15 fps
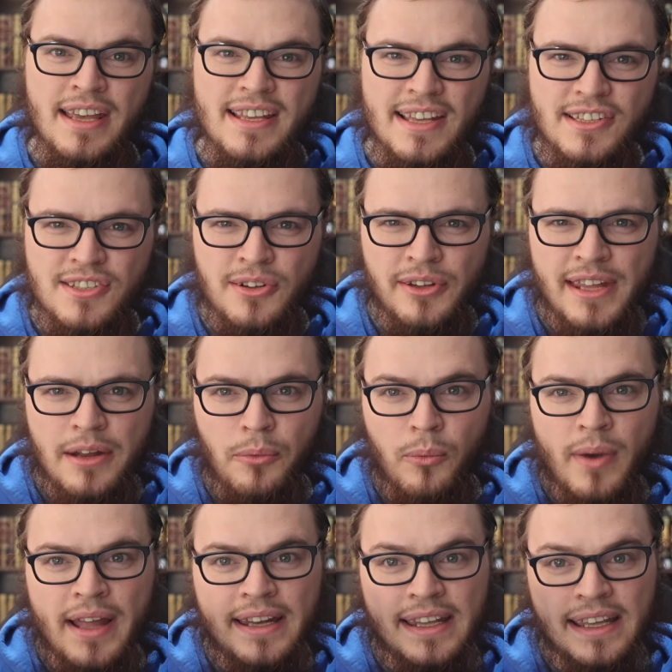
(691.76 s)
And so then
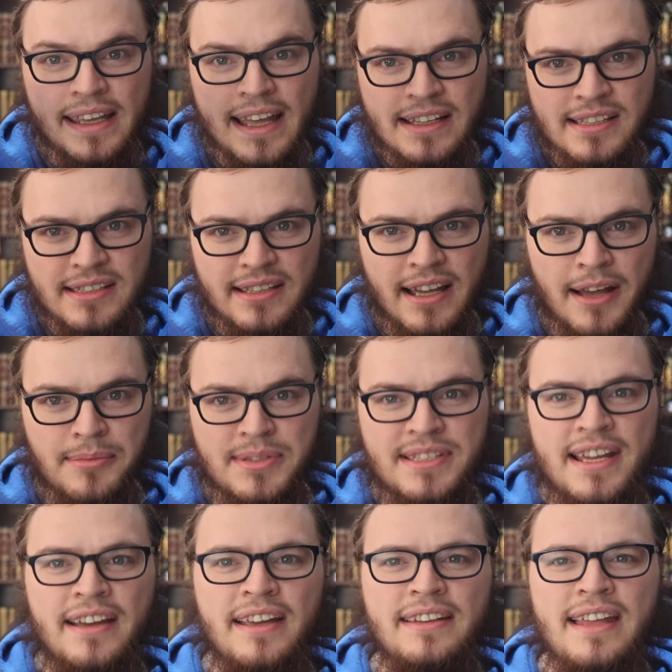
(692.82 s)
when he gets
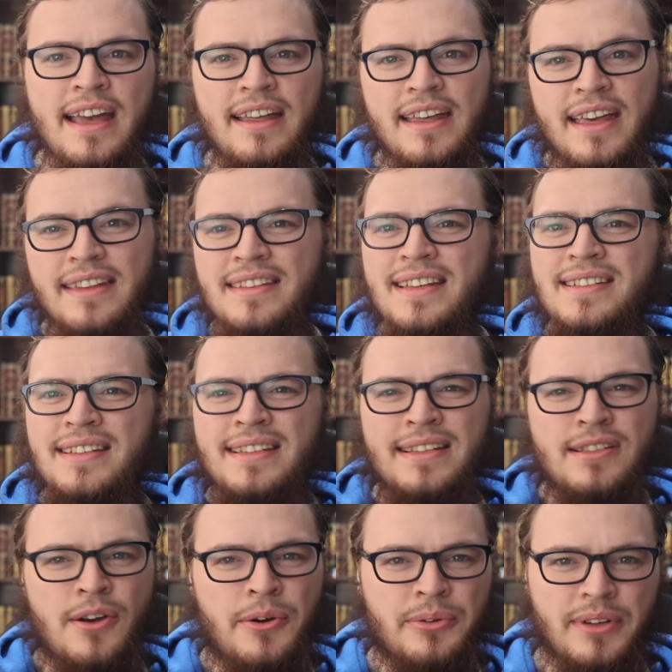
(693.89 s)
stuck in that, this is
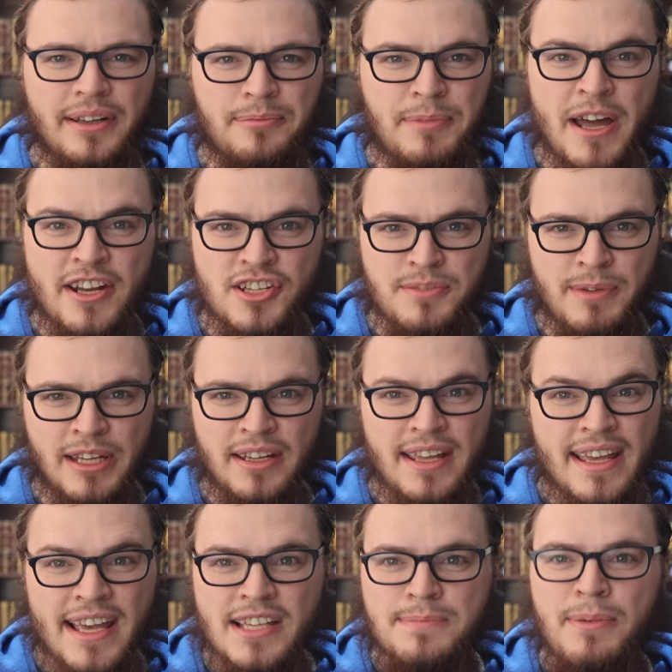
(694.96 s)
his own punishment.
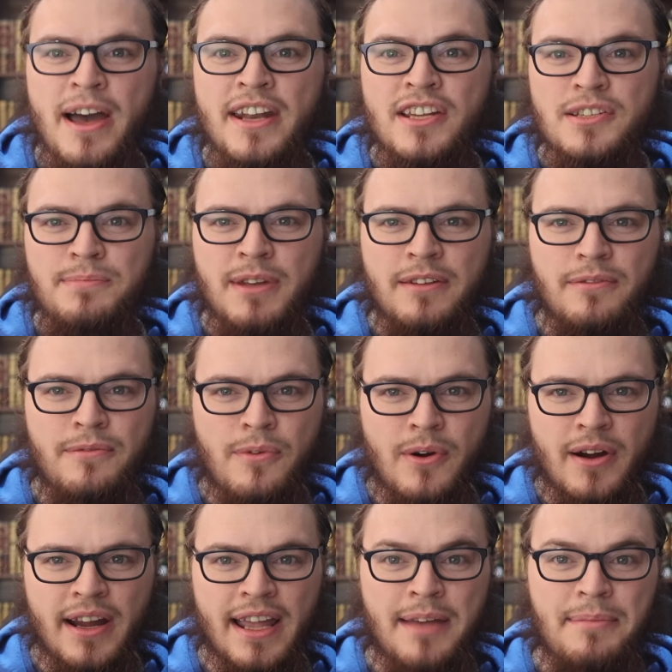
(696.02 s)
His punishment
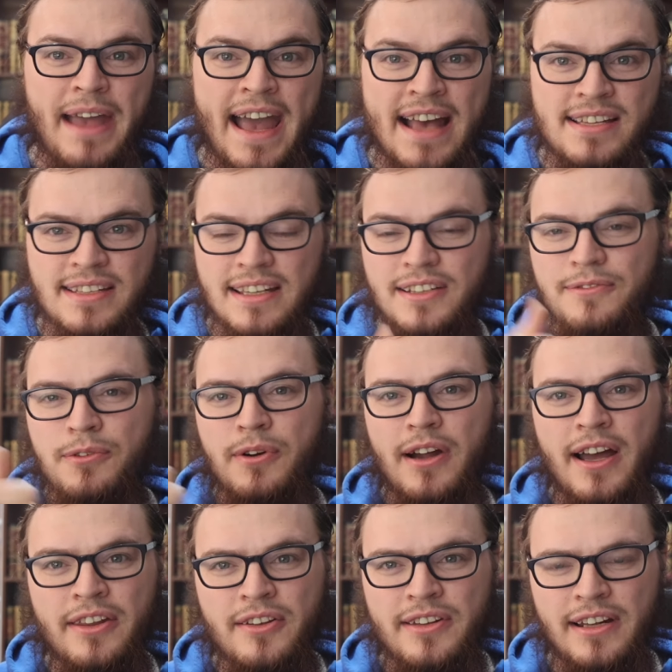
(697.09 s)
for him asking
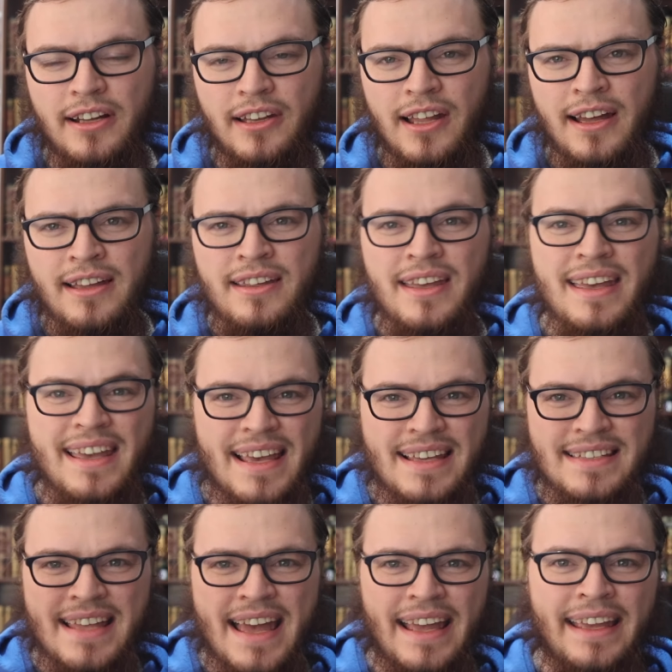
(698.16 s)
for other than Allah
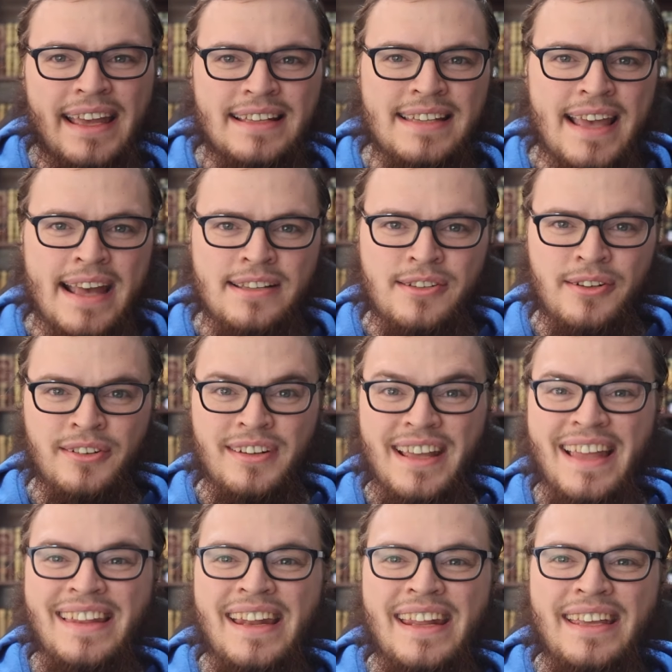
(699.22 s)
is that it gets answered.
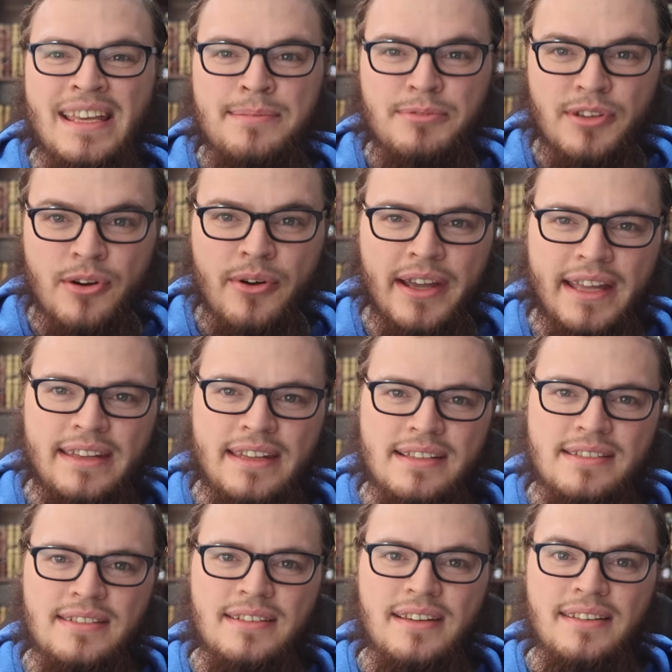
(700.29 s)
And then he keeps going in
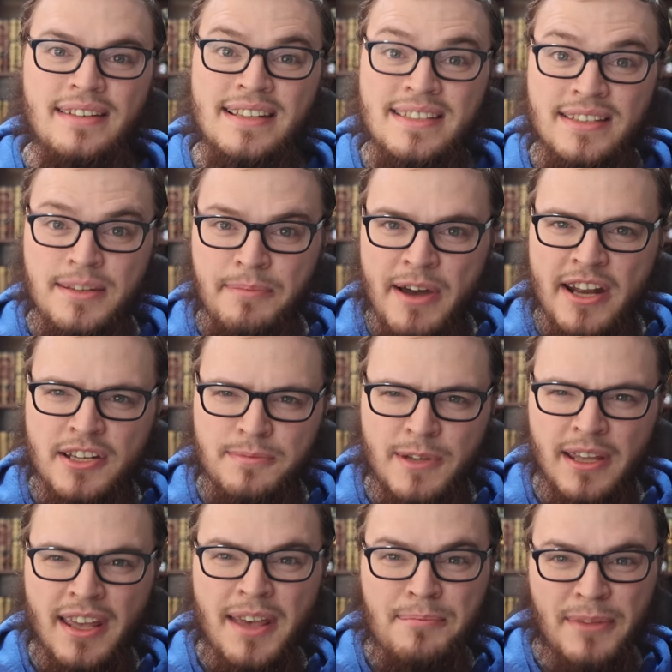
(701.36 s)
this. This is the
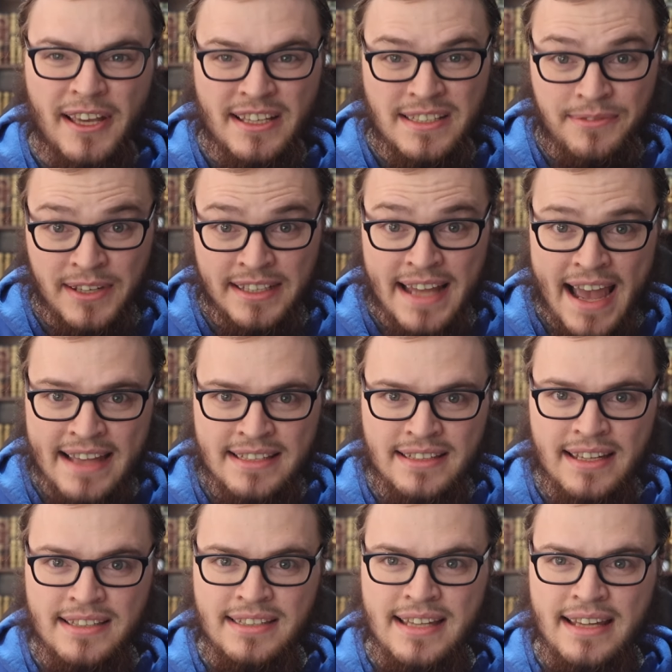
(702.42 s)
punishment, because if he dies in
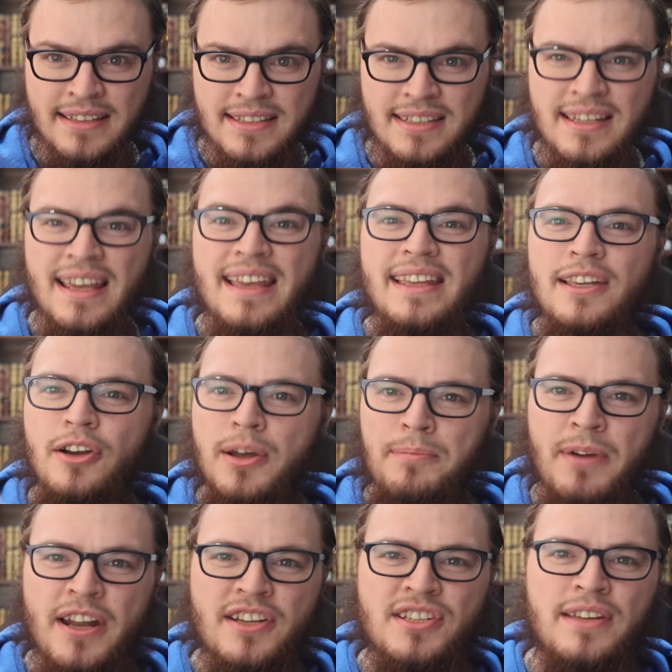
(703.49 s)
this sense, he'll get
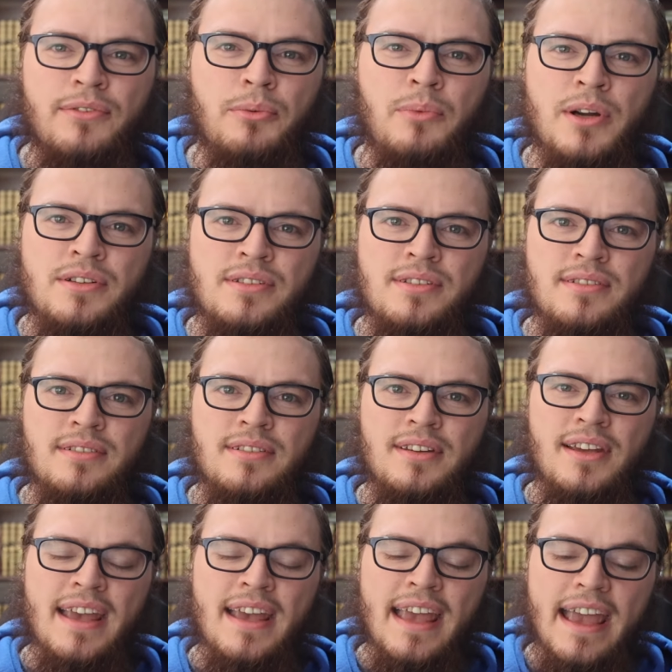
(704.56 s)
punished even worse.
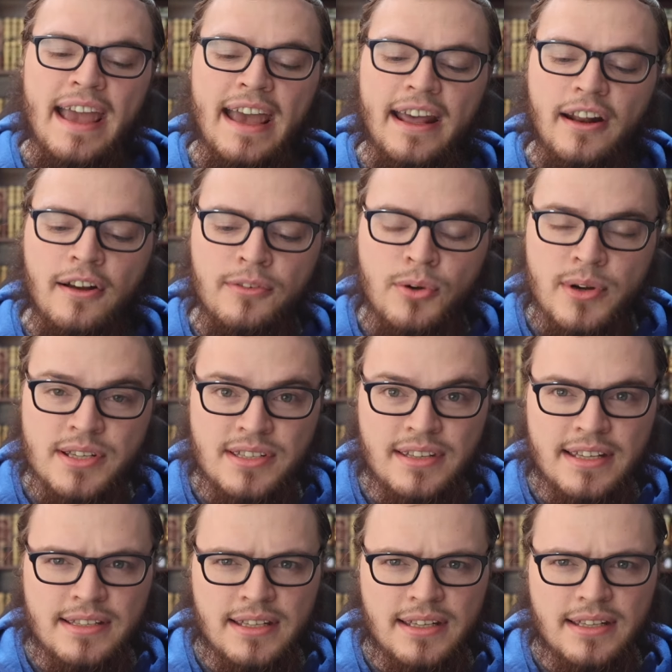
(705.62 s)
And of course,
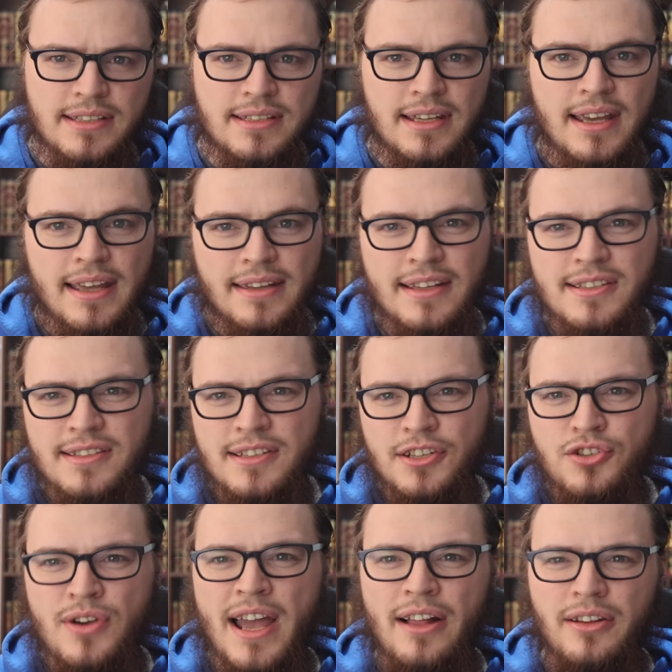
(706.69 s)
this is a
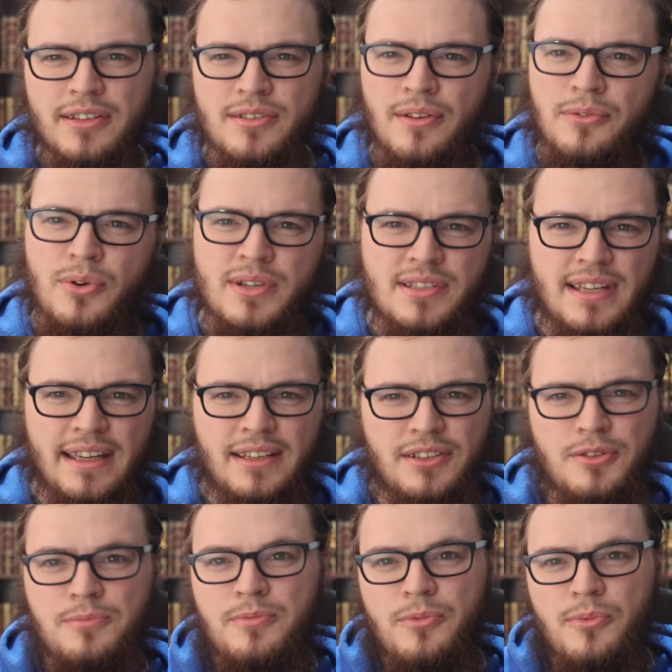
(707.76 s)
trial. And so of course,
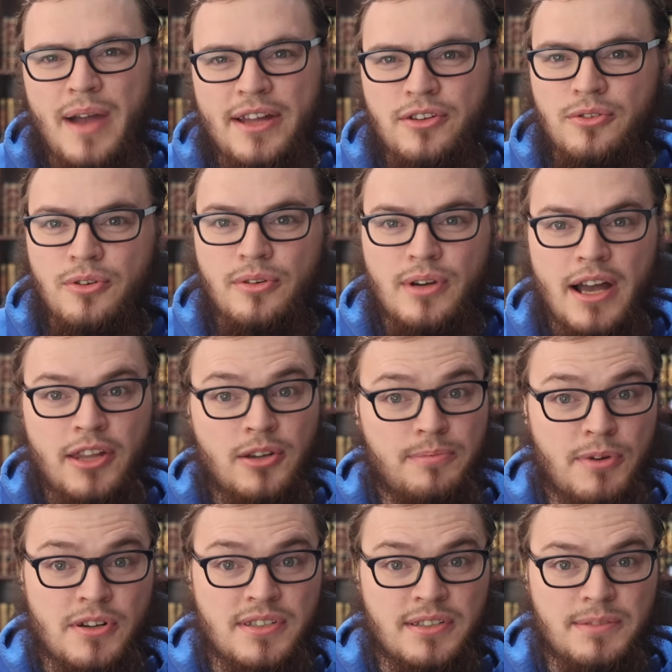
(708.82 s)
like, why do other
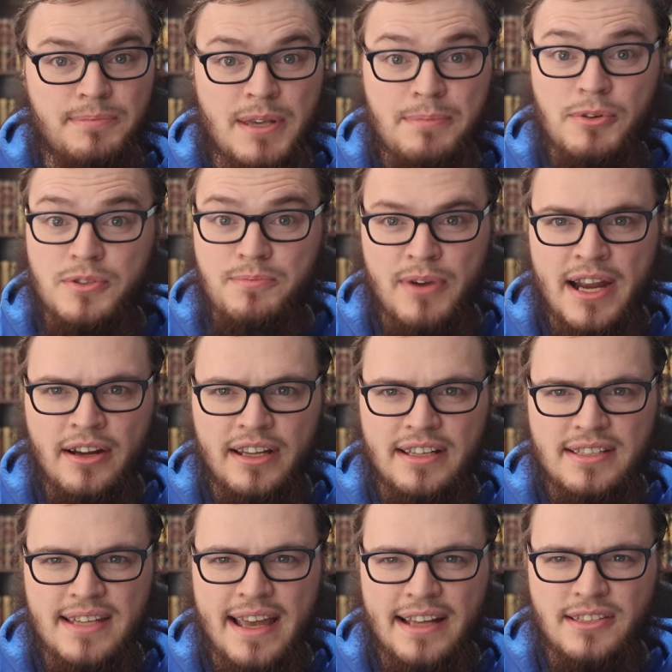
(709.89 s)
people's prayer
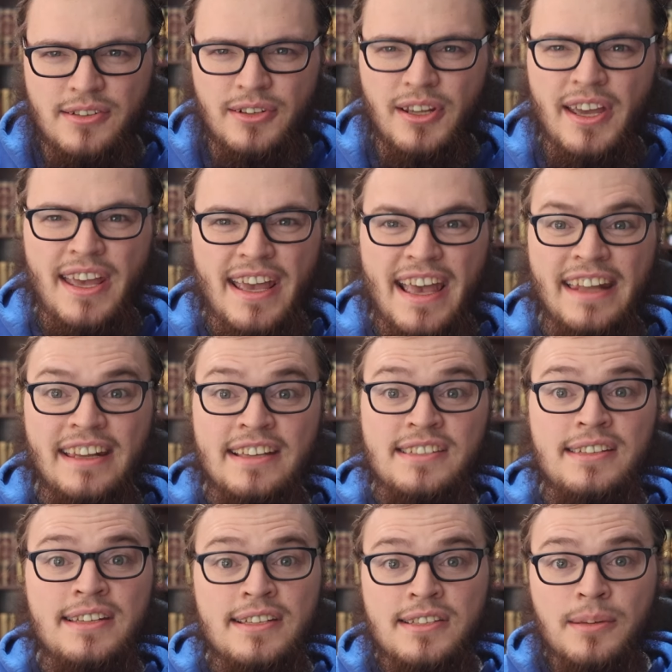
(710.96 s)
gets answered? And
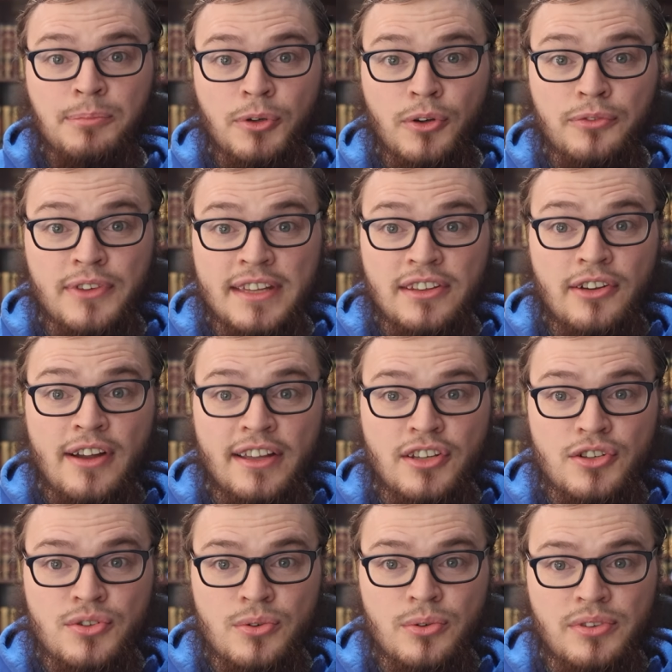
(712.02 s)
is this a proof that they're on
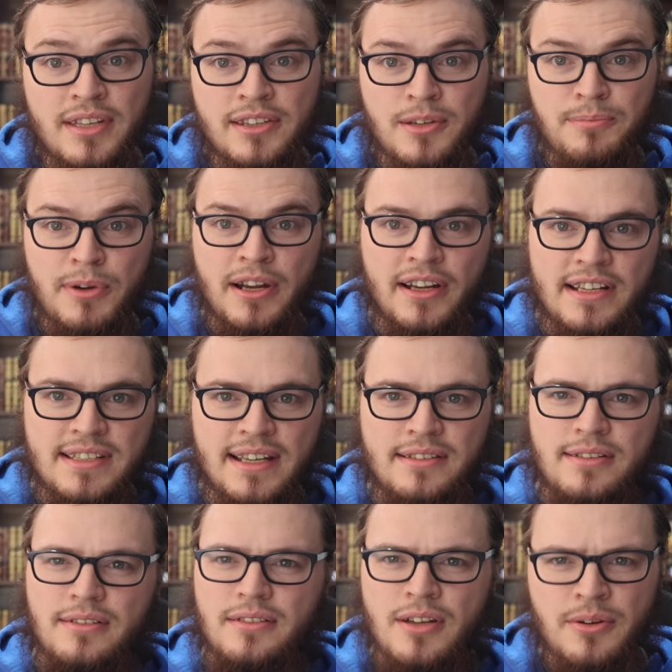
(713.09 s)
the truth, that their prayer gets
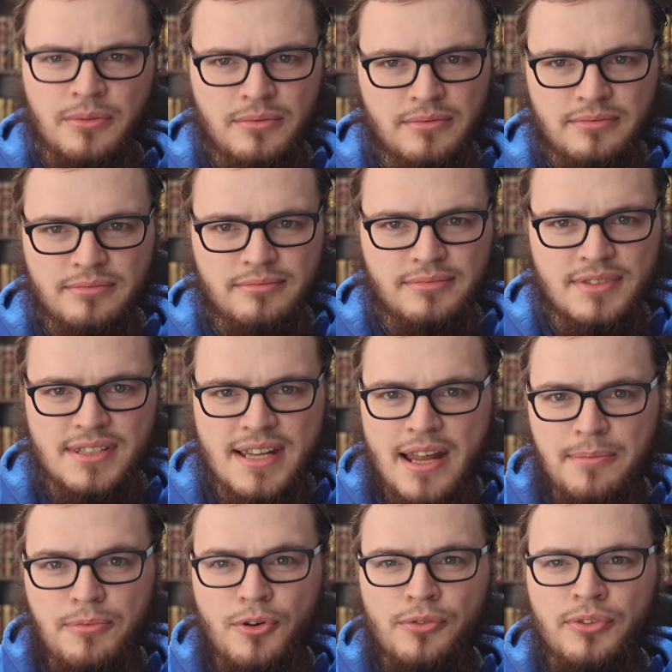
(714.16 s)
answered? No, it's
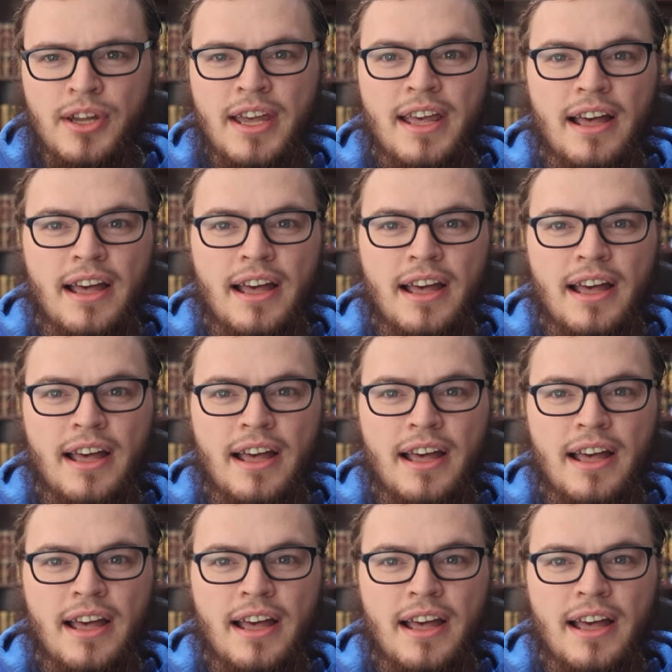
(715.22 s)
not a proof.